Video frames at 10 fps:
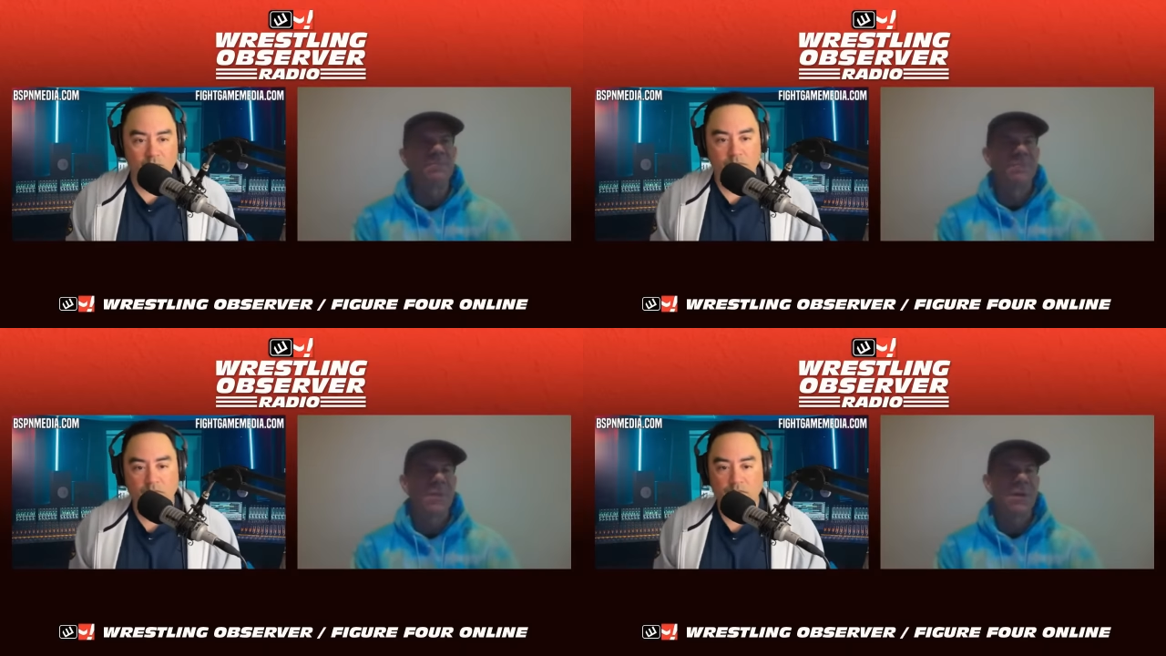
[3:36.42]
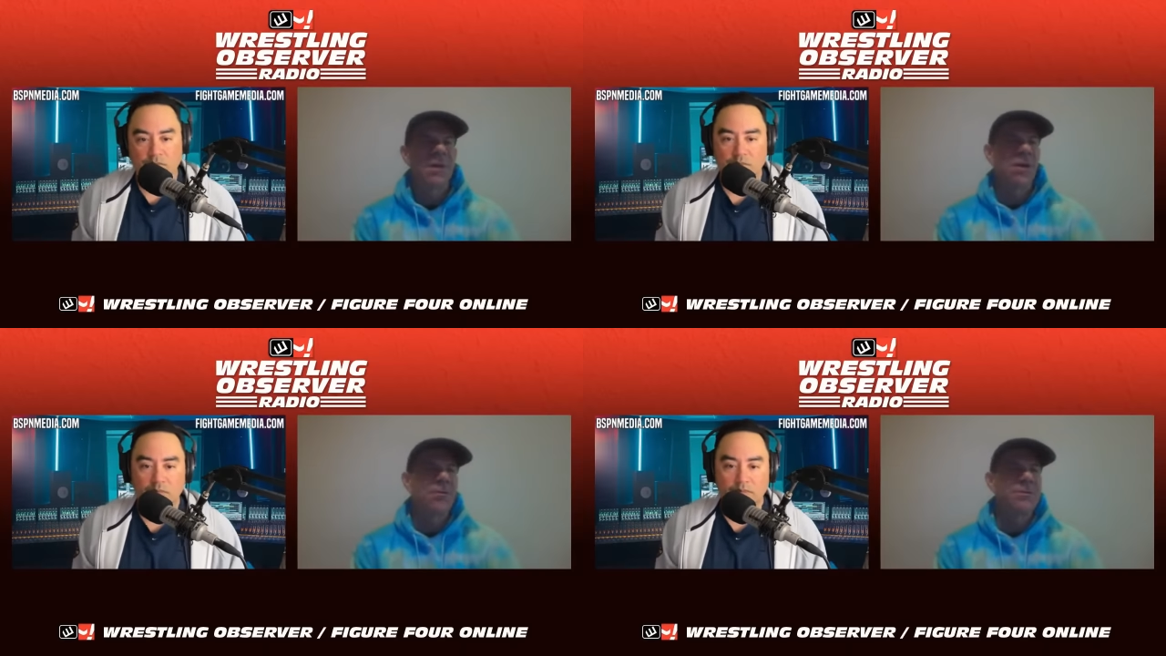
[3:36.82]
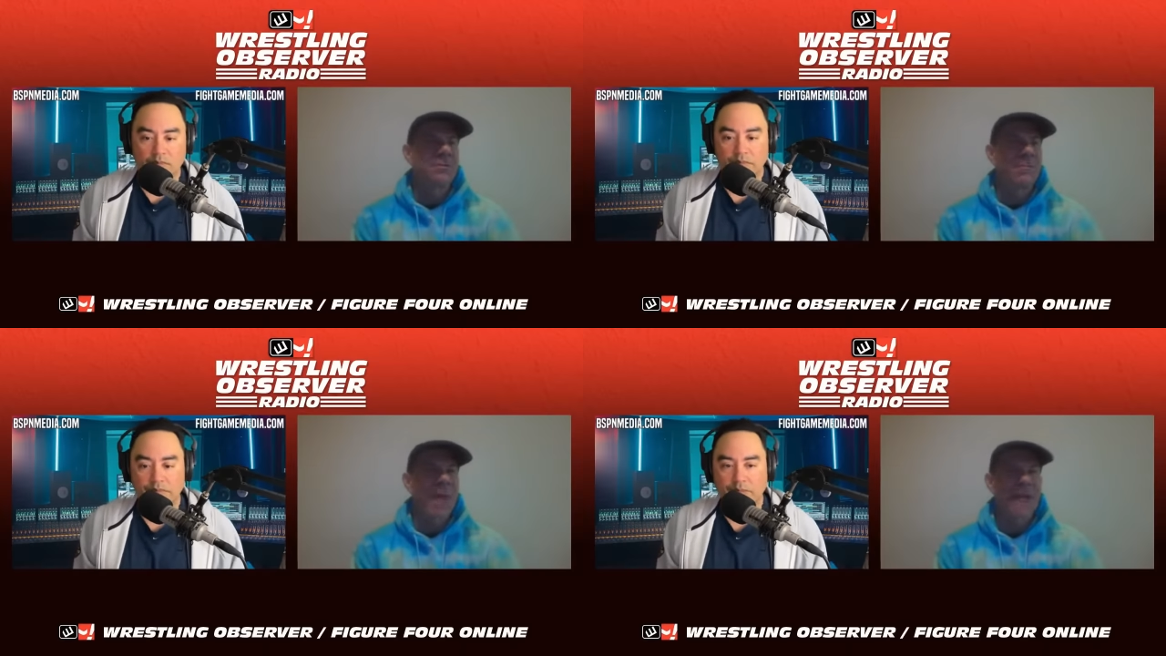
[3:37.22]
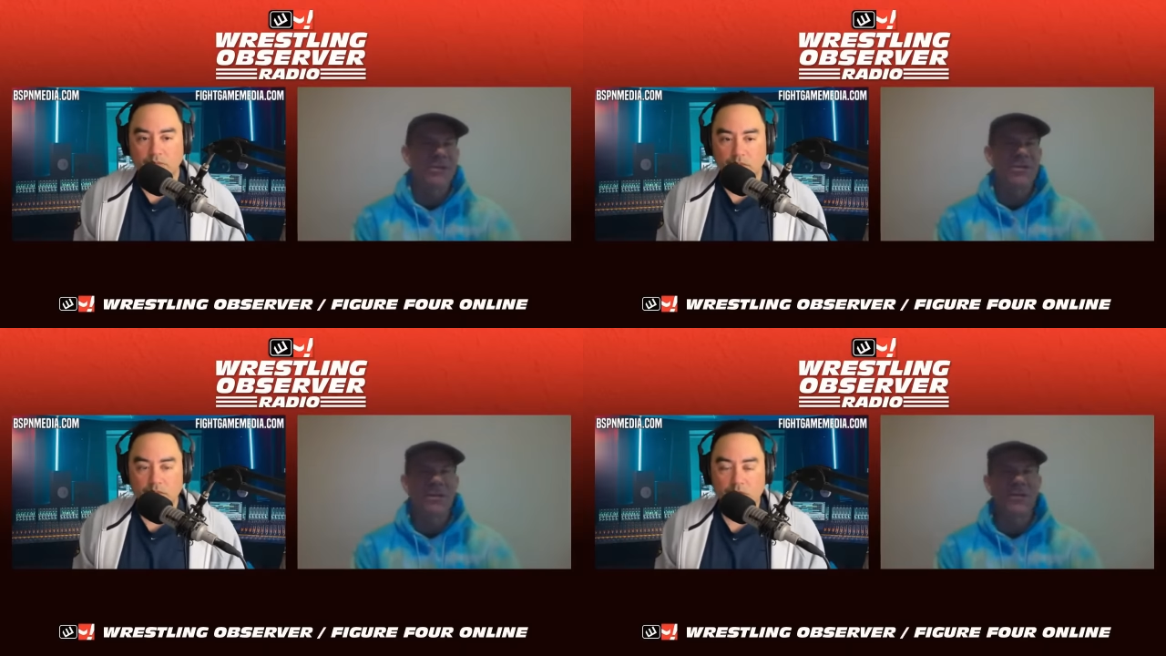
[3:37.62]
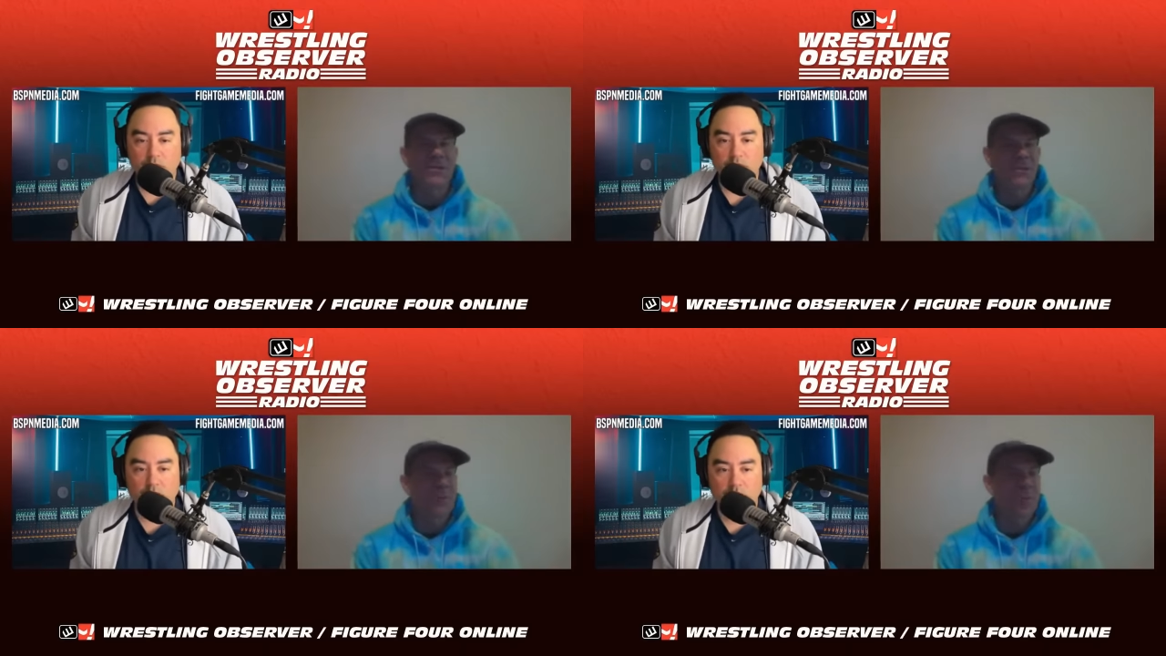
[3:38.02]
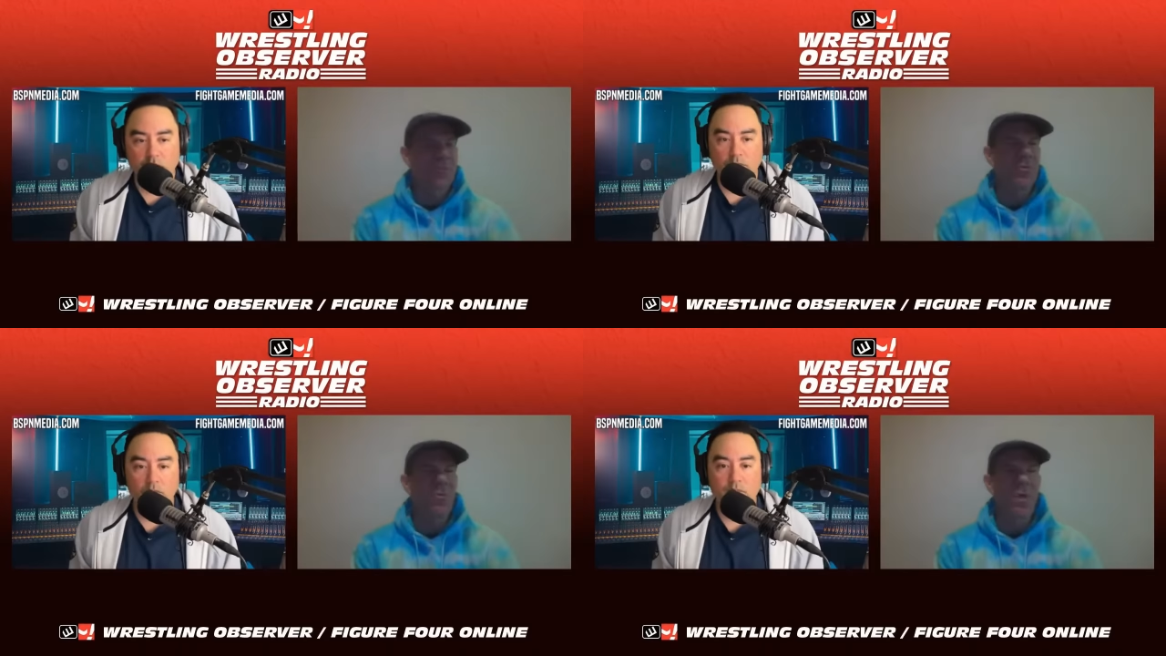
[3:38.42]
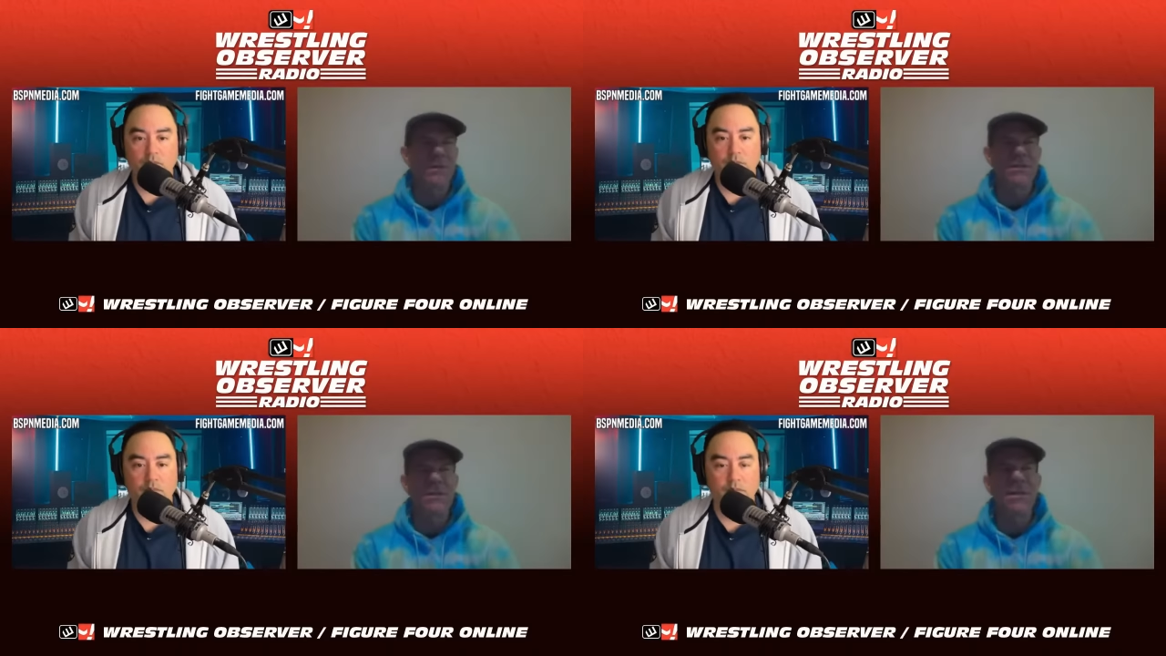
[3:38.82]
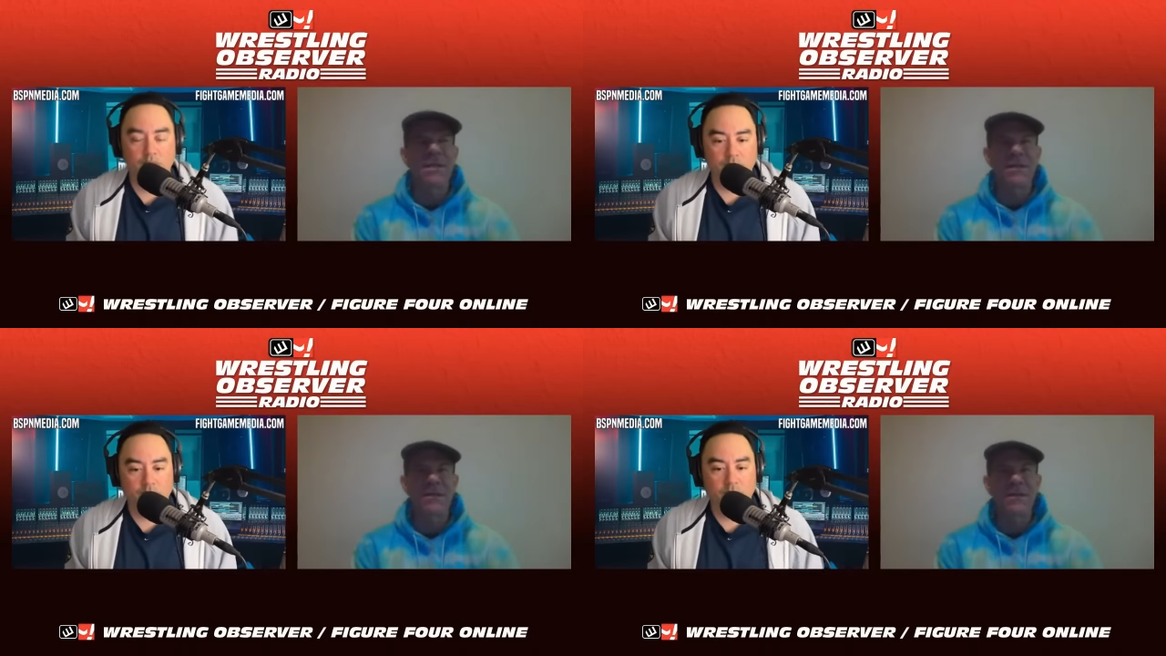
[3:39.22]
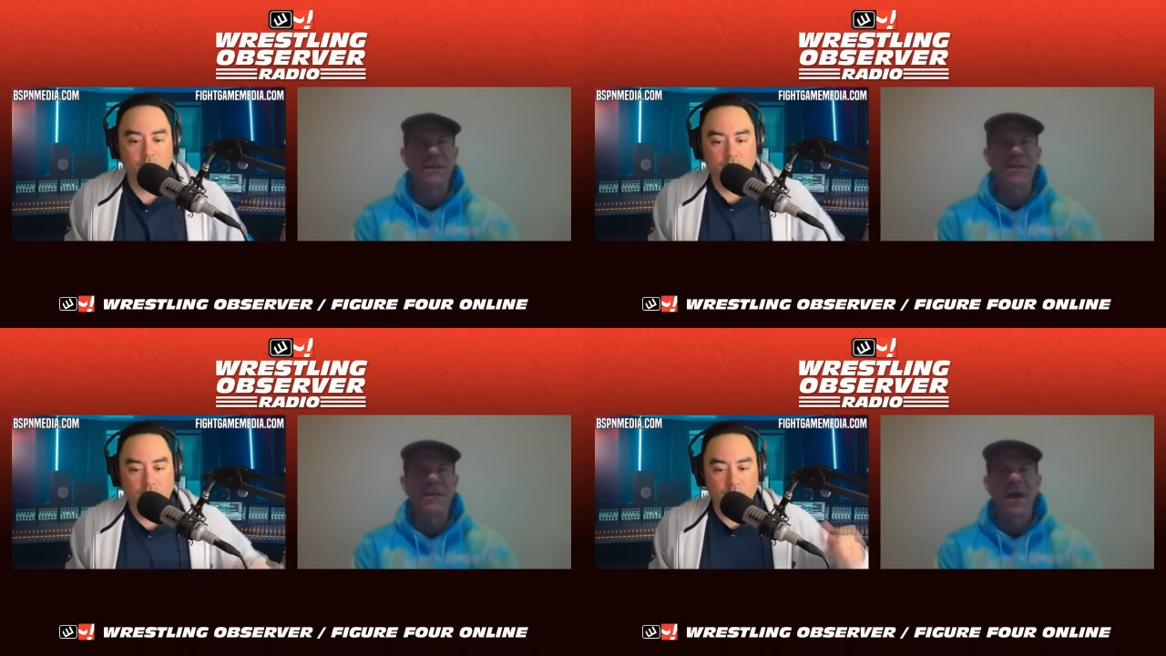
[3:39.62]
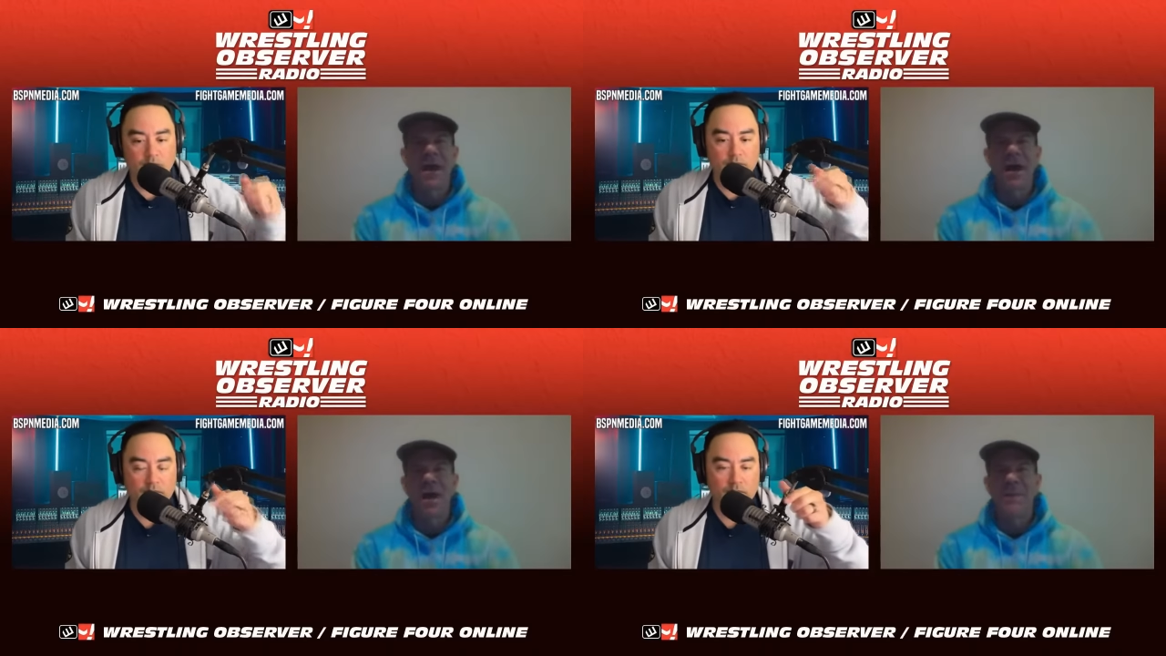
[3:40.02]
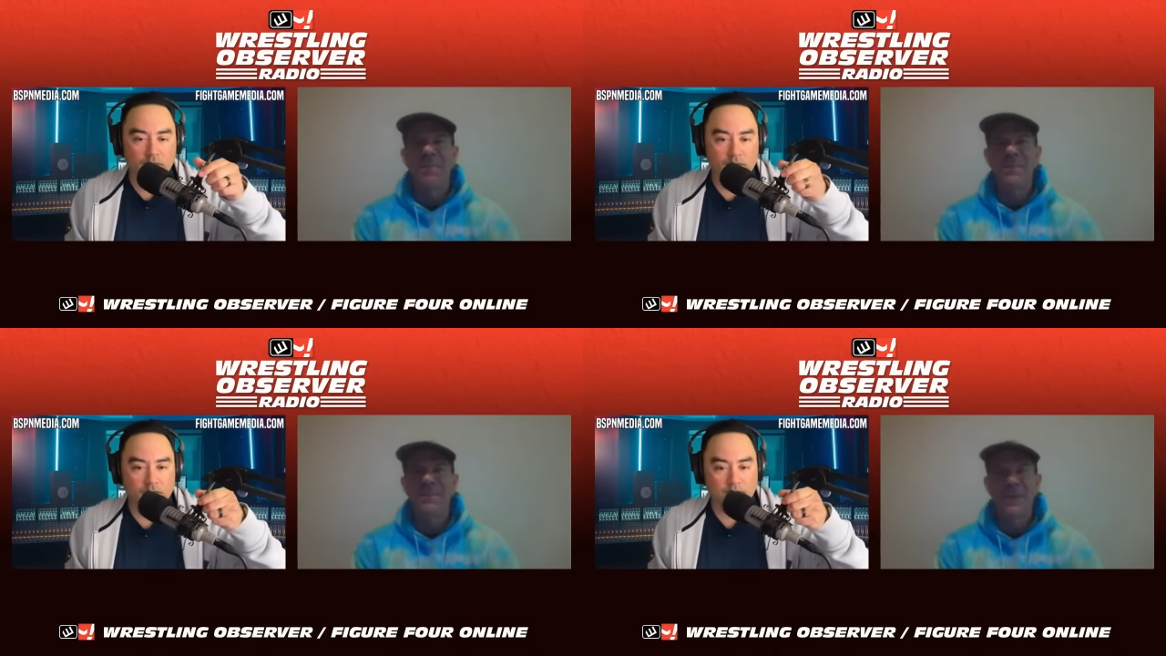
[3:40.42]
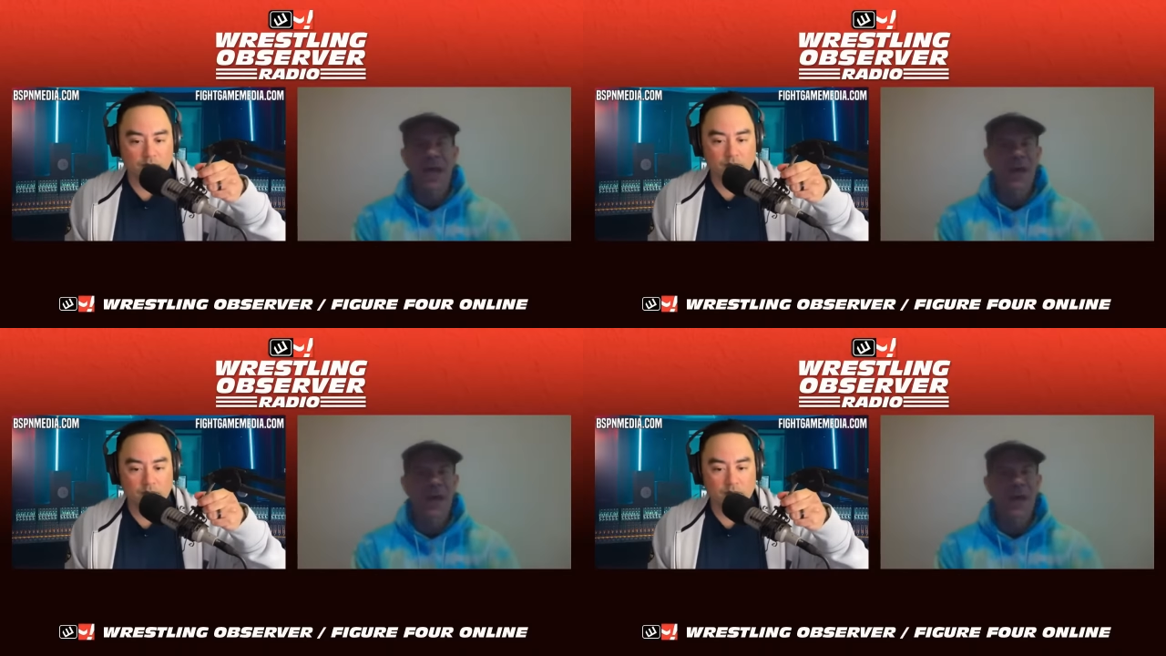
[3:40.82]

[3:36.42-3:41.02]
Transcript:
Speaker 1: you know, it's a match that to people who want to see it, to that